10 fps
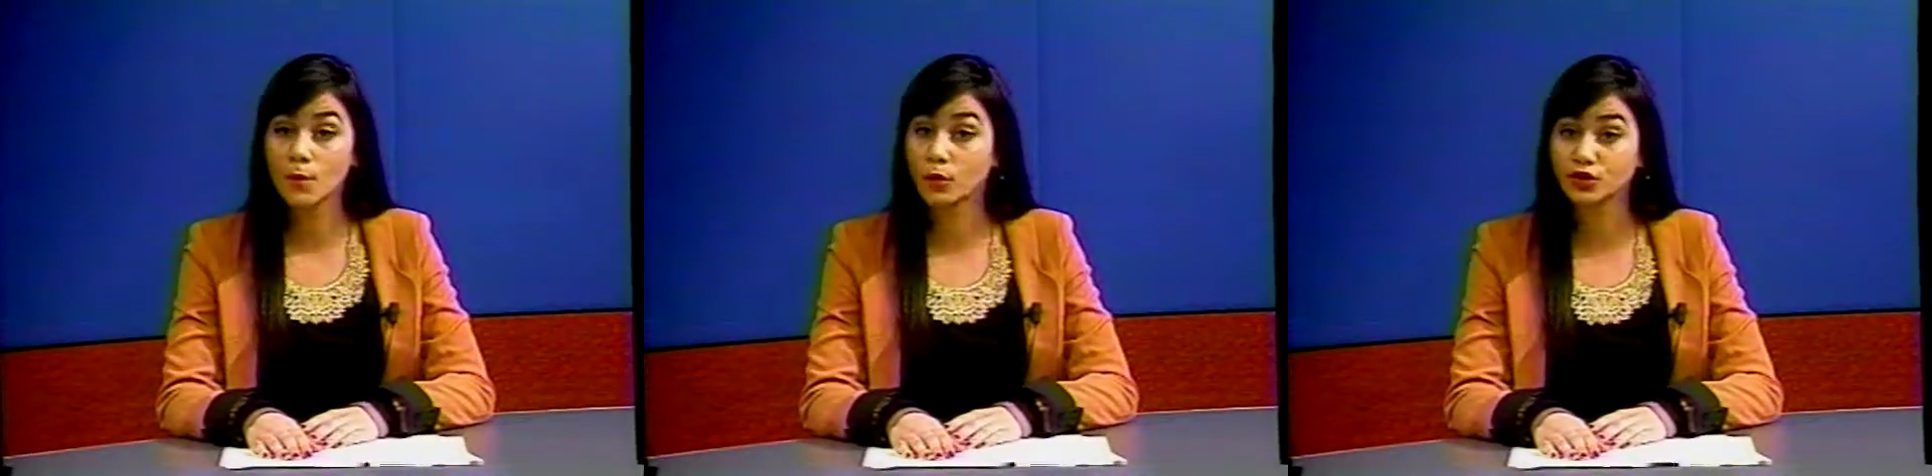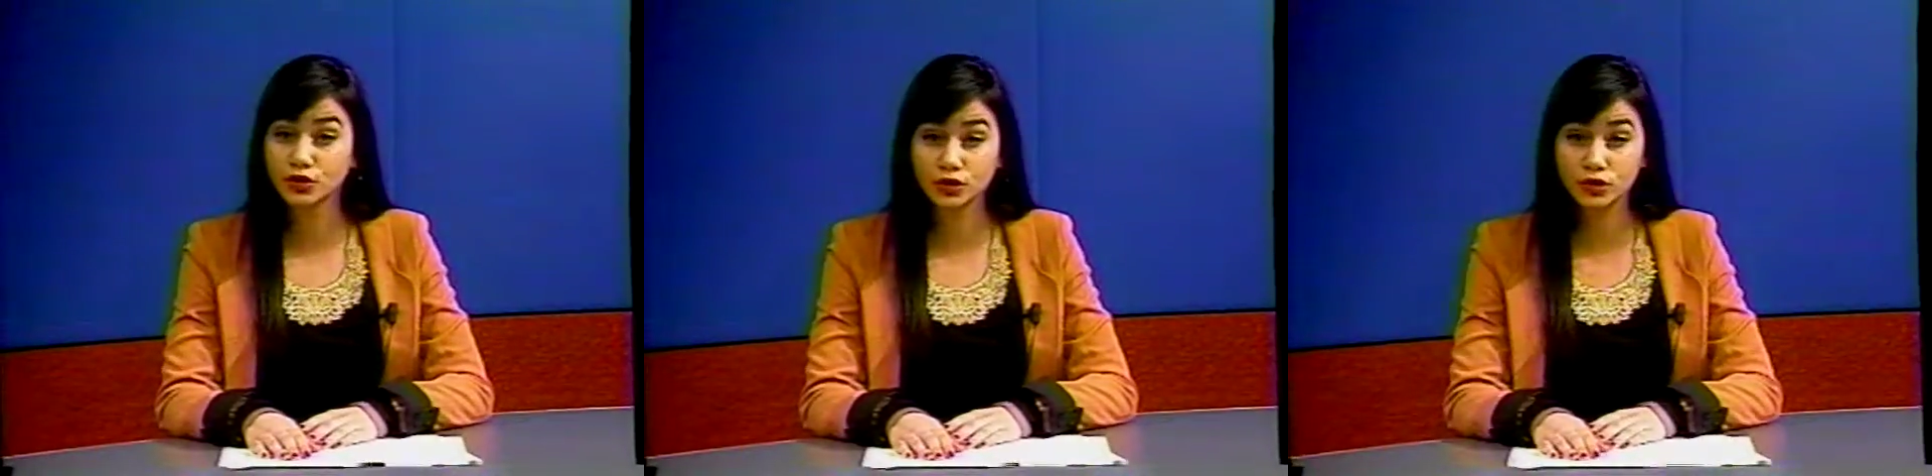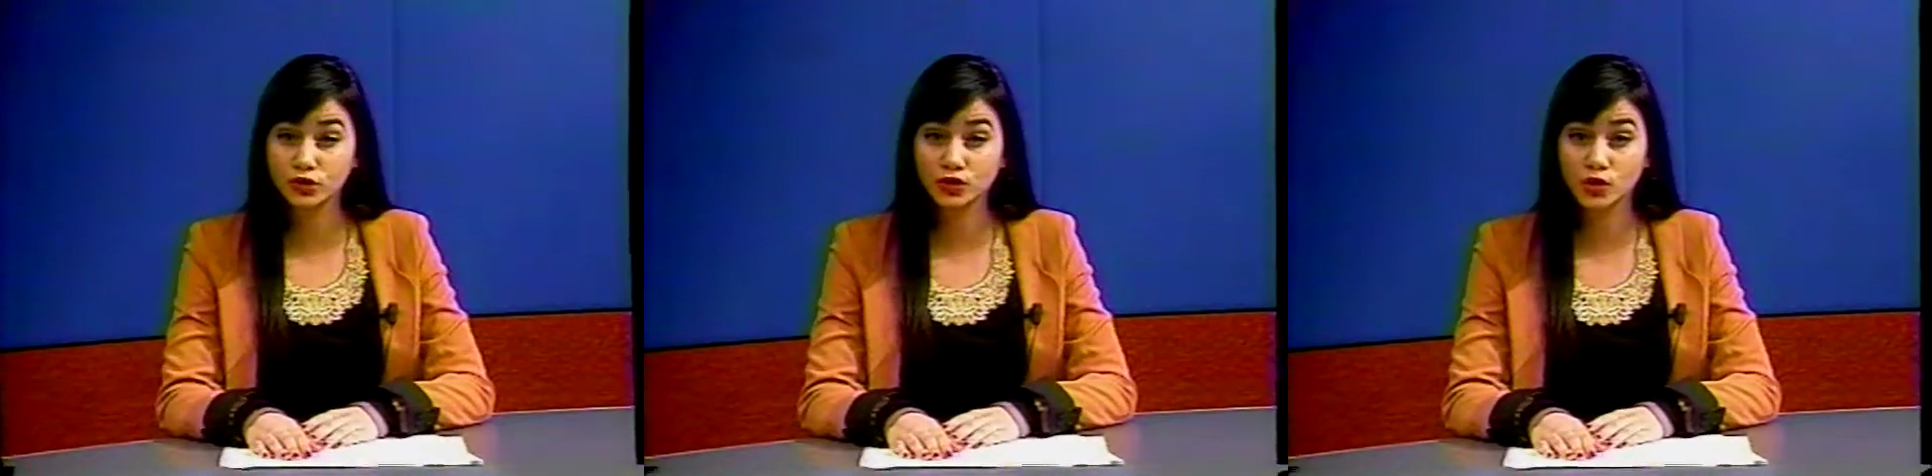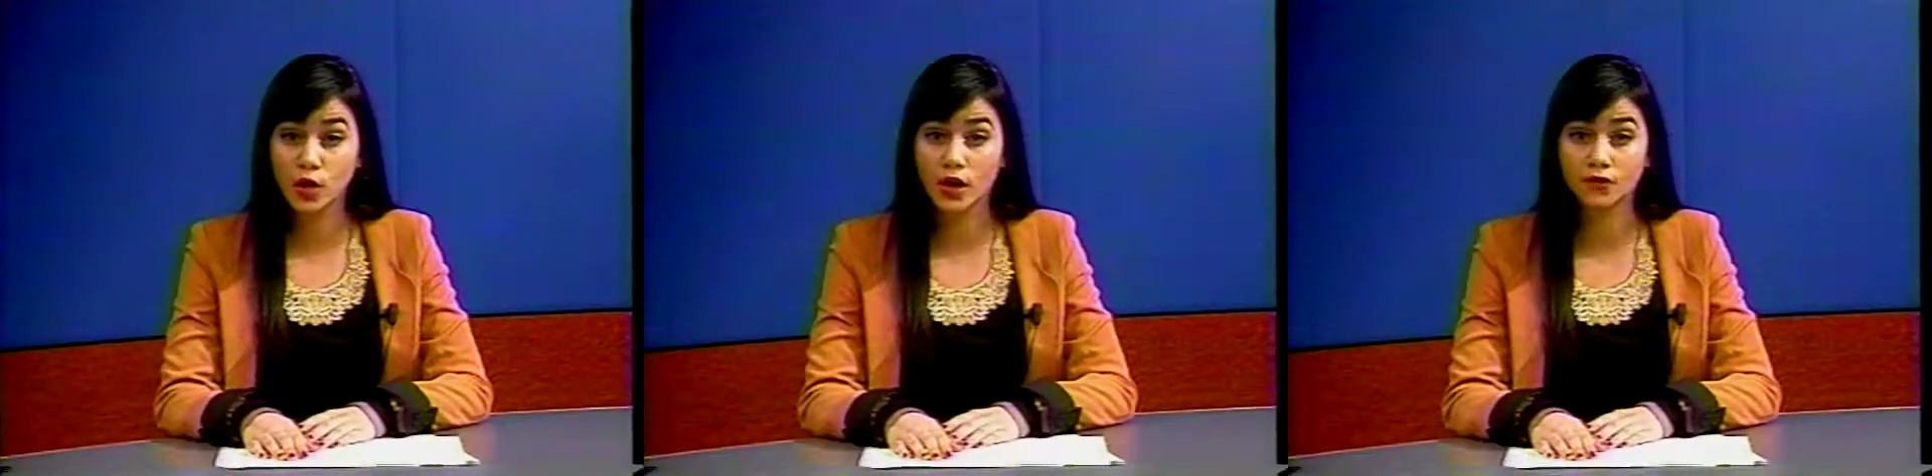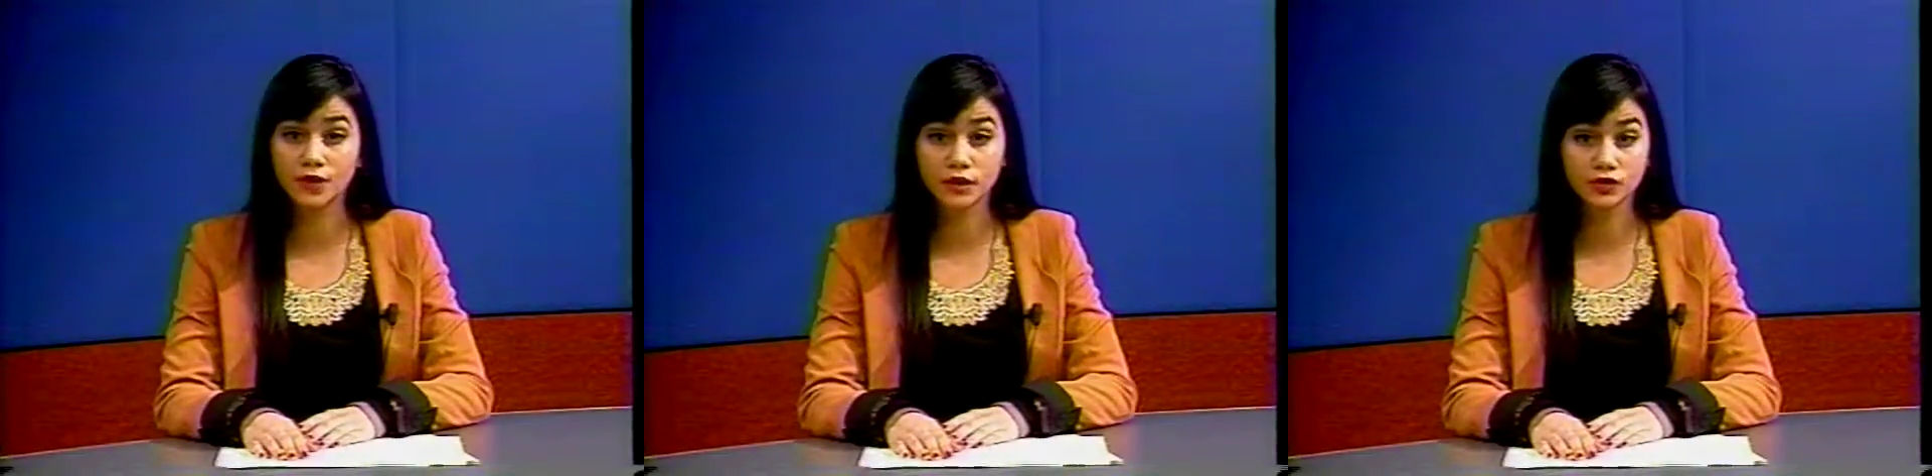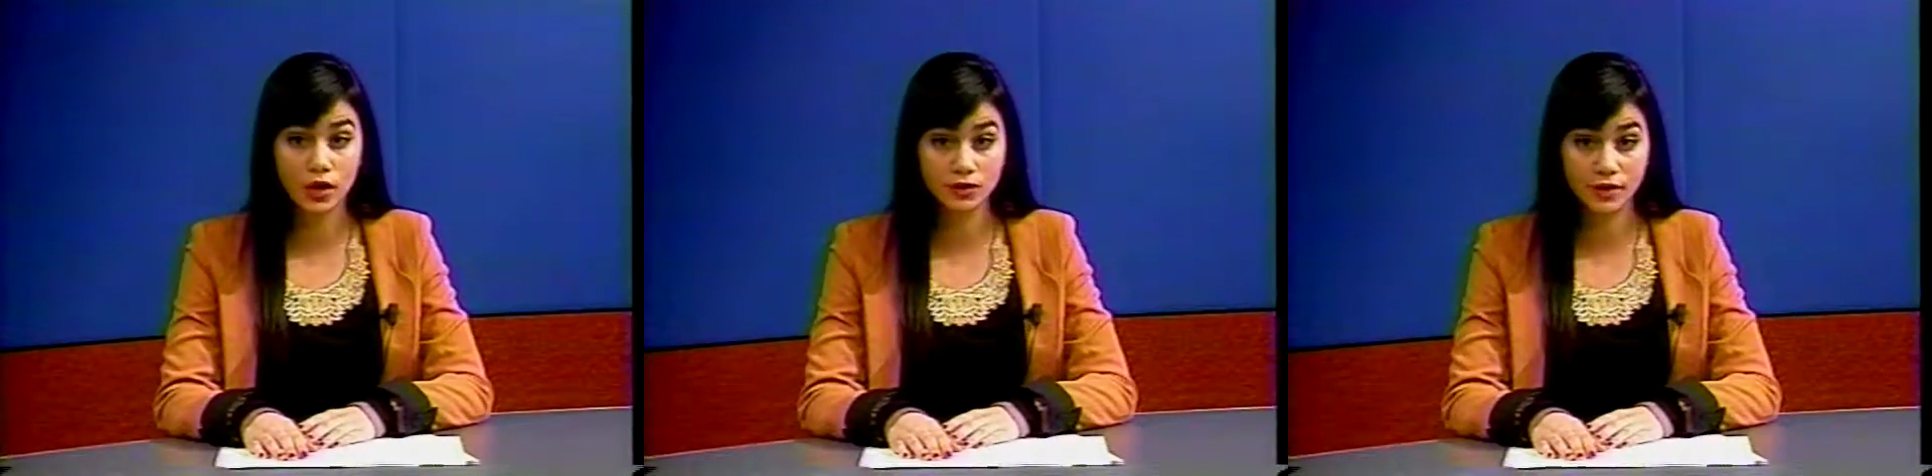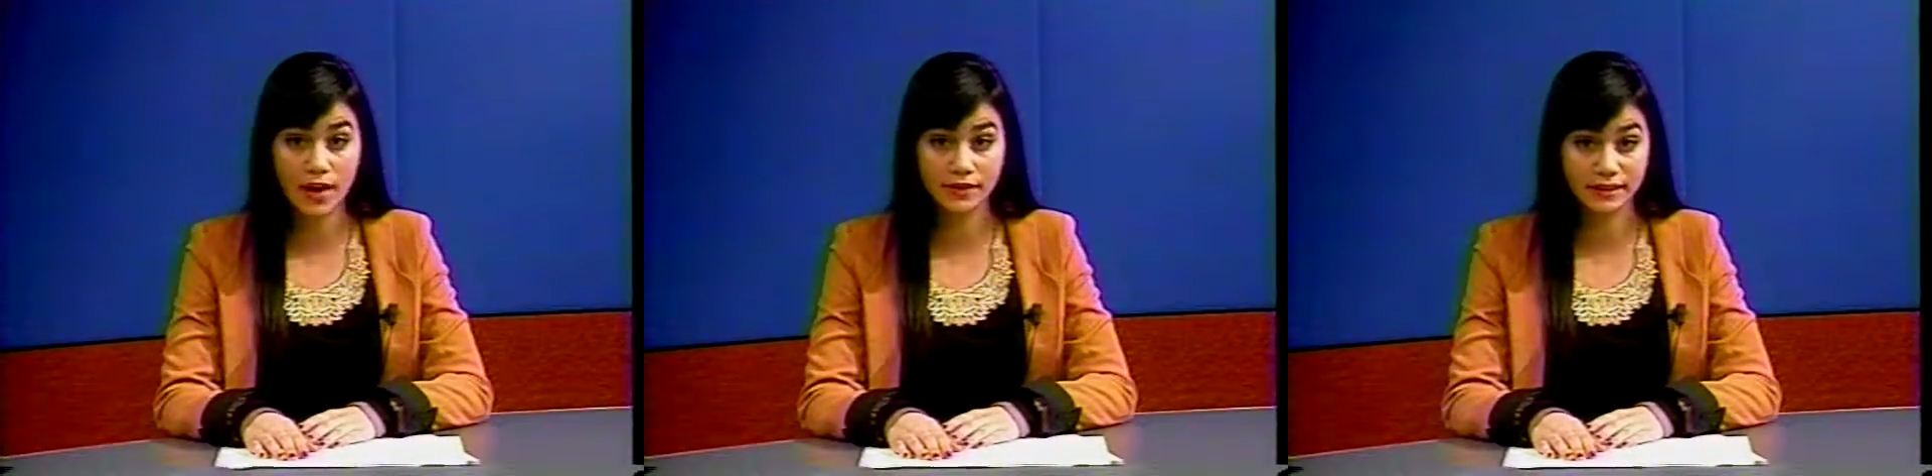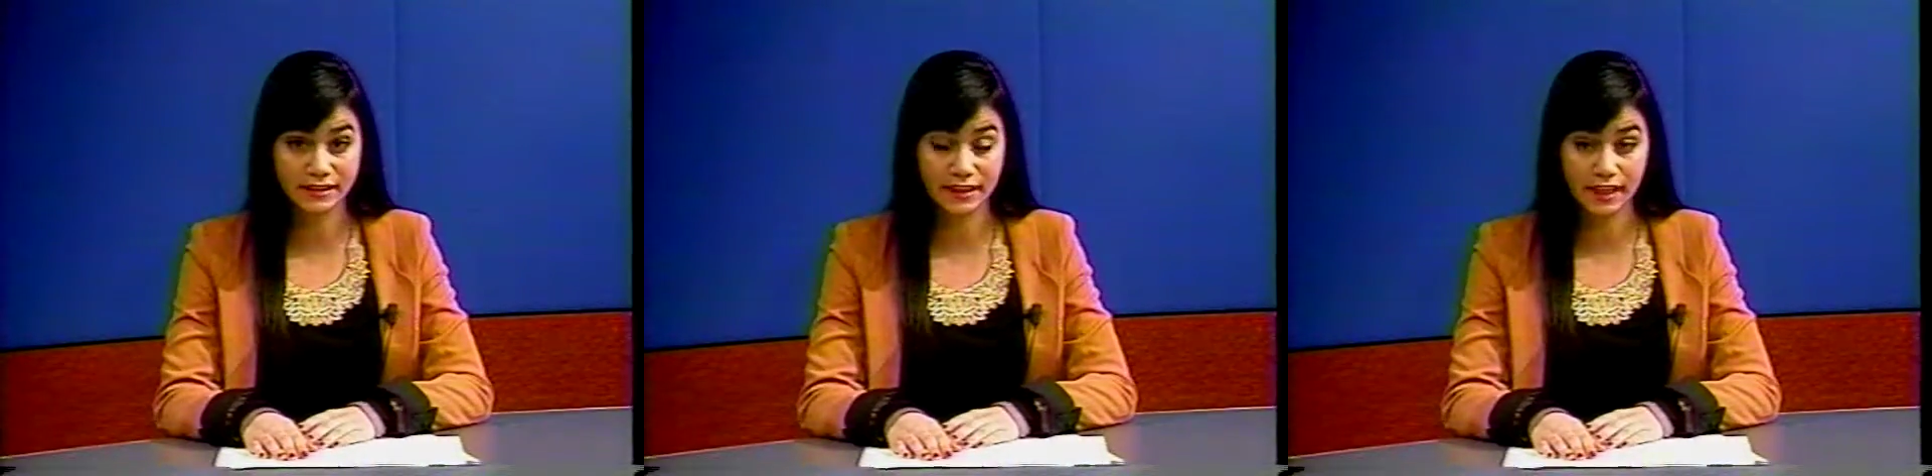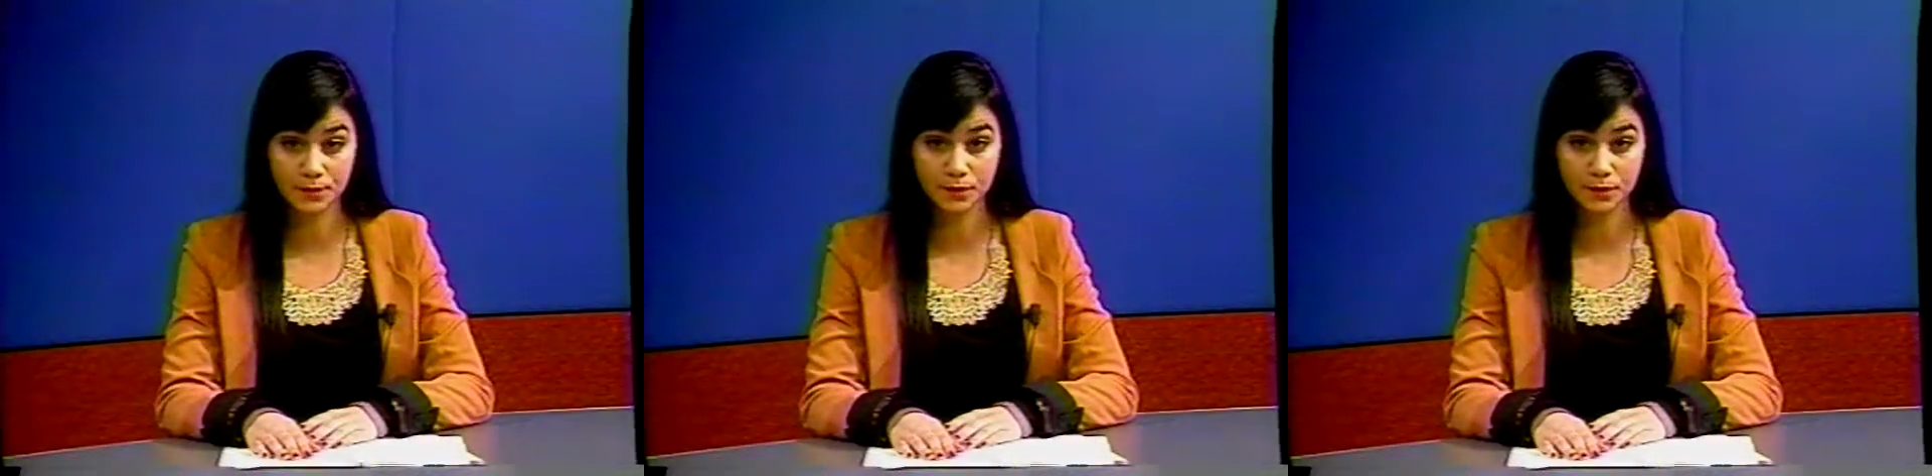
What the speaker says: but was too short for the truck driver to see.